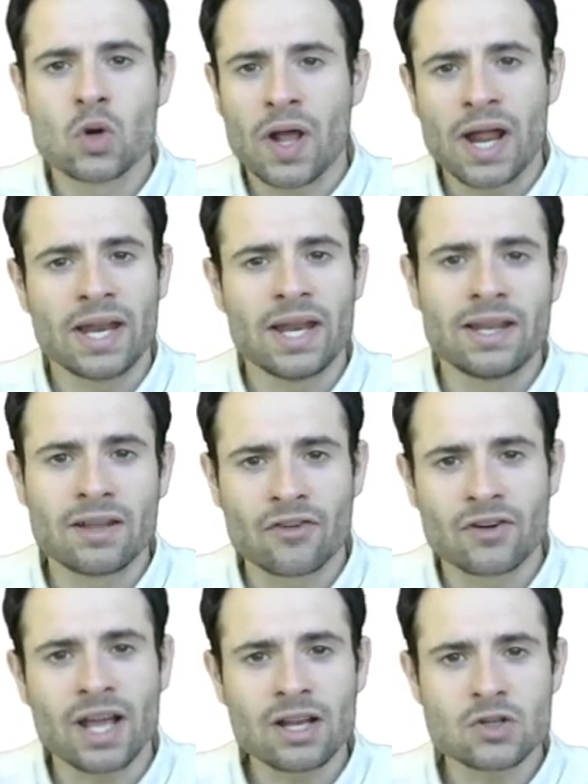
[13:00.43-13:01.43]
located in
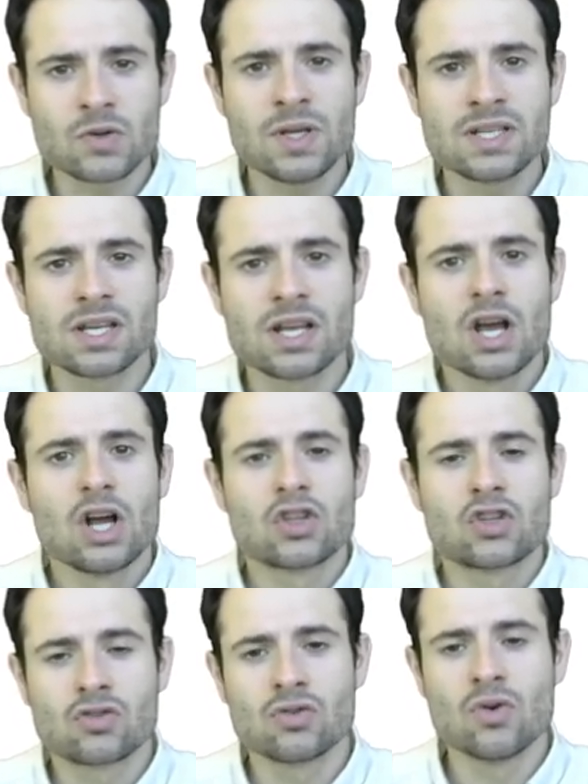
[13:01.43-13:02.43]
different countries
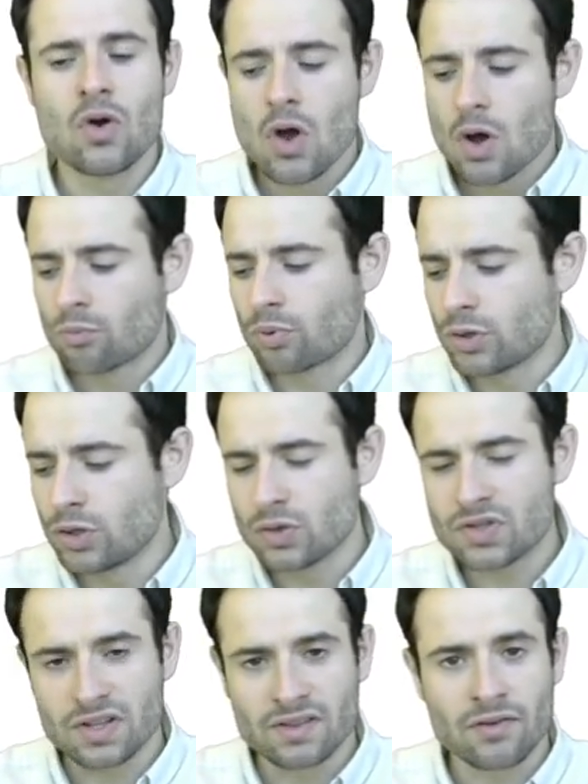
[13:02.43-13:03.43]
to
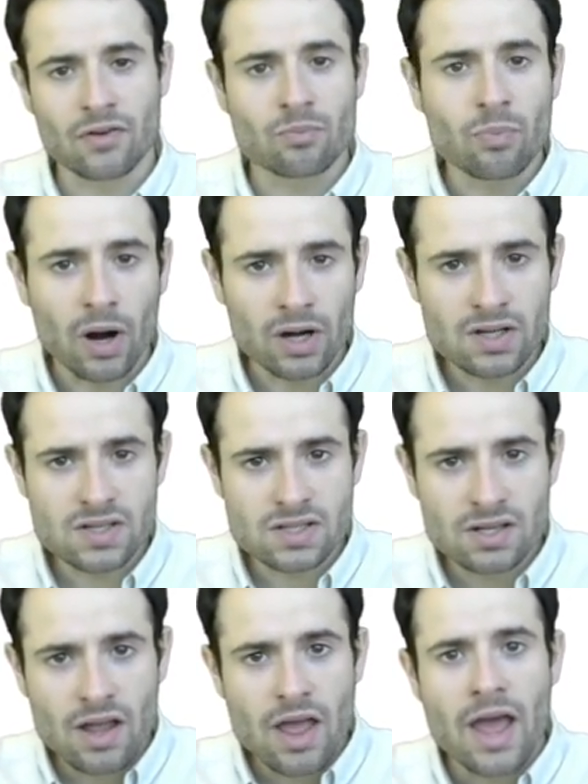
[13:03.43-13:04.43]
produce different
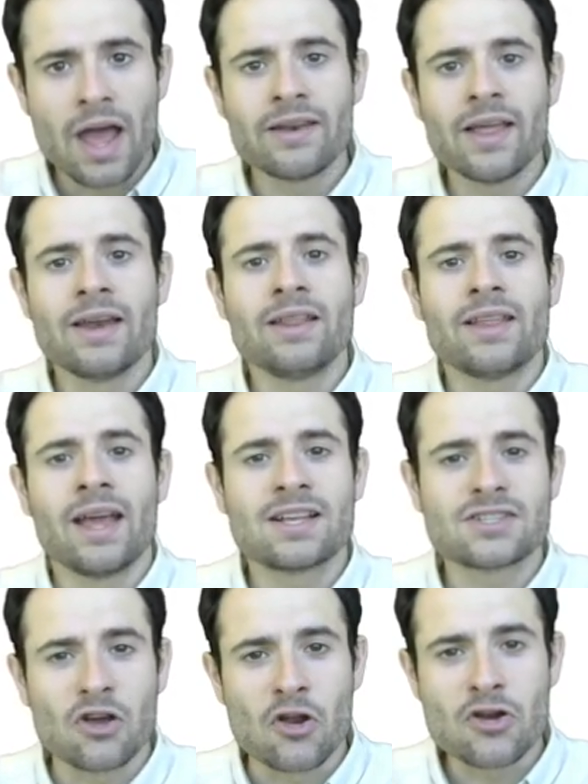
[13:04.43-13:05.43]
parts, and then it
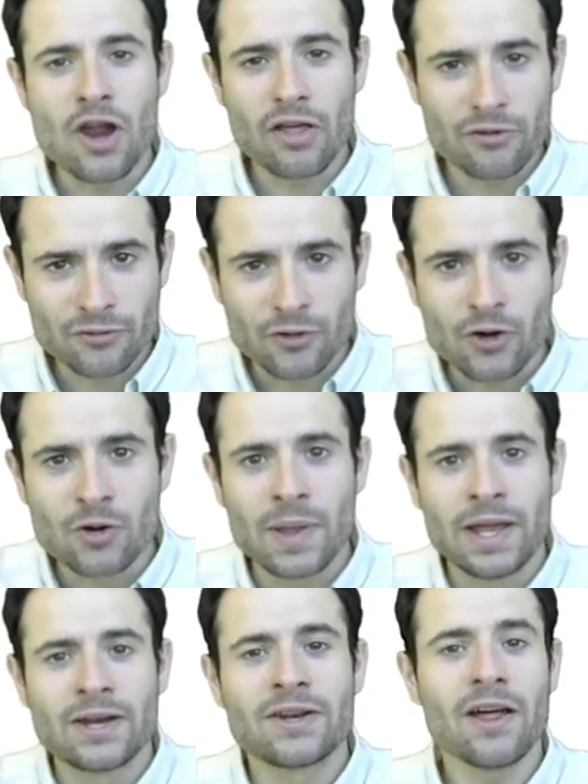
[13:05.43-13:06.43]
takes another firm
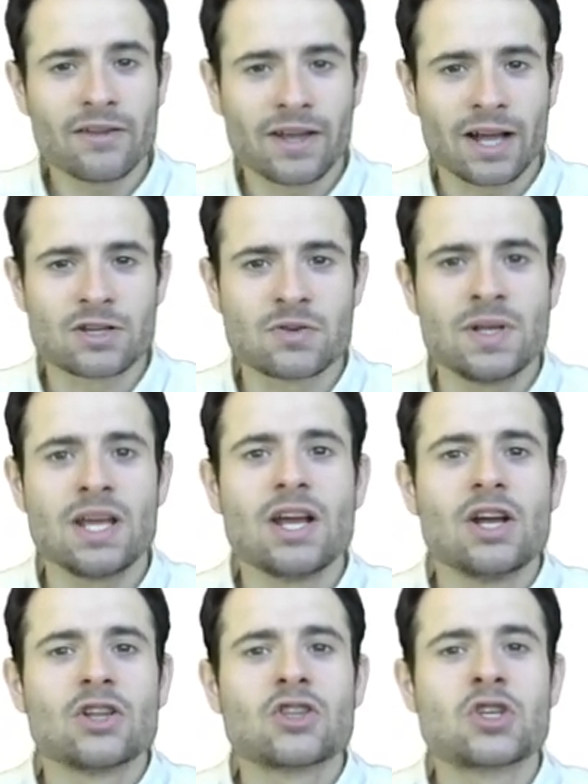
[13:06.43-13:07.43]
in another country
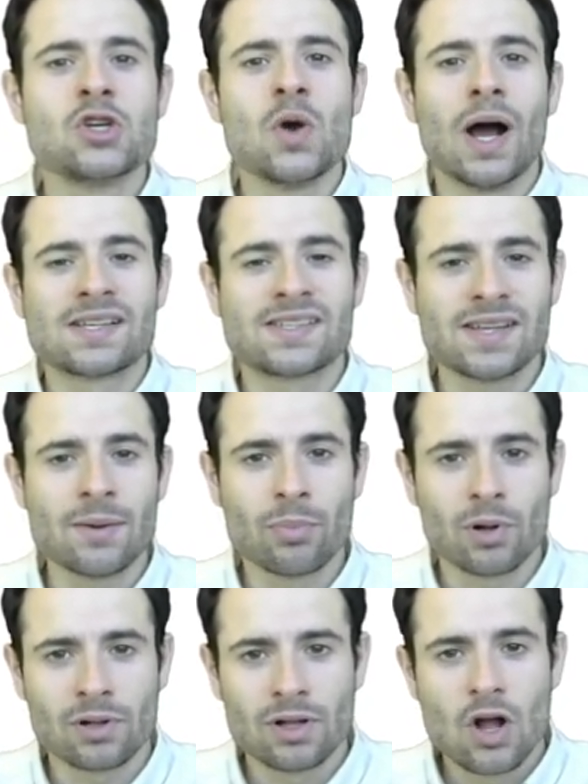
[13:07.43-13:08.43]
to
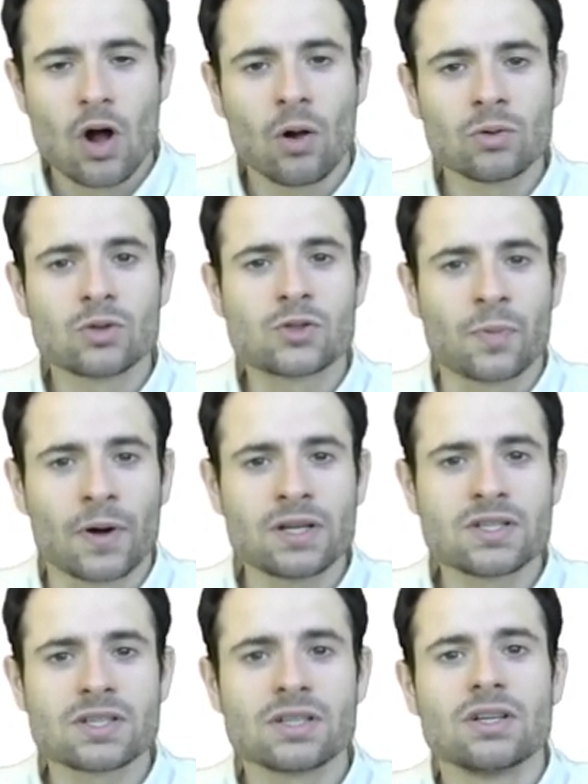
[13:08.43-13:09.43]
assemble all those
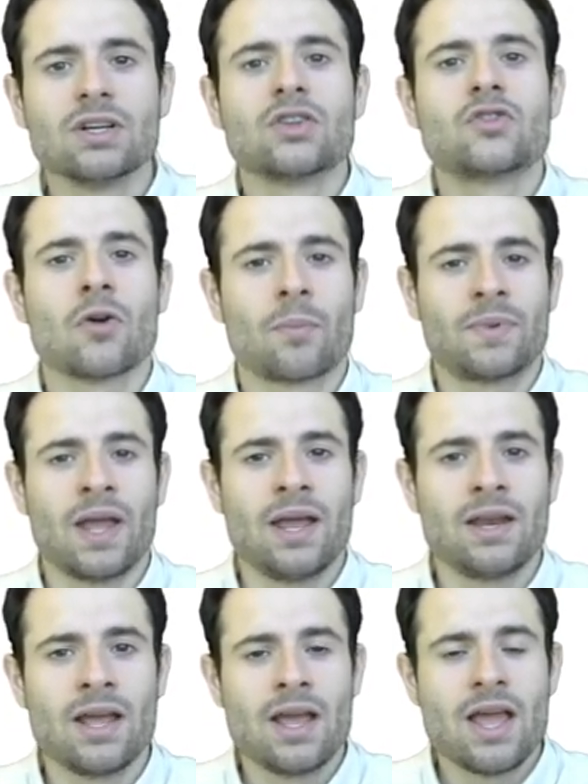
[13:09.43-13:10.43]
parts to
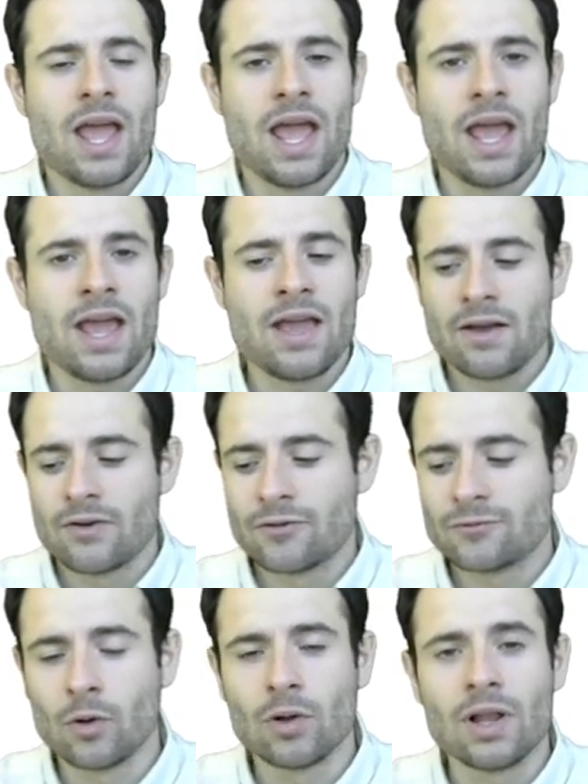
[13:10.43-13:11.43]
obtain a
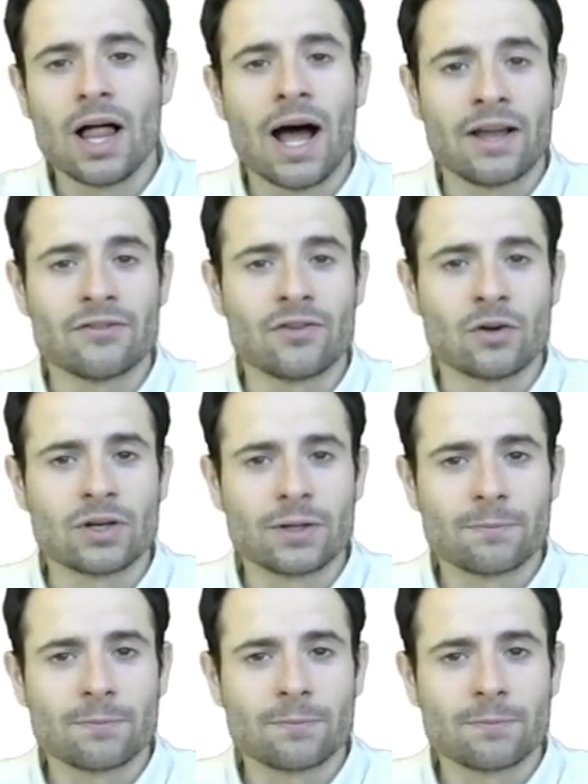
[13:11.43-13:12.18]
full iPhone.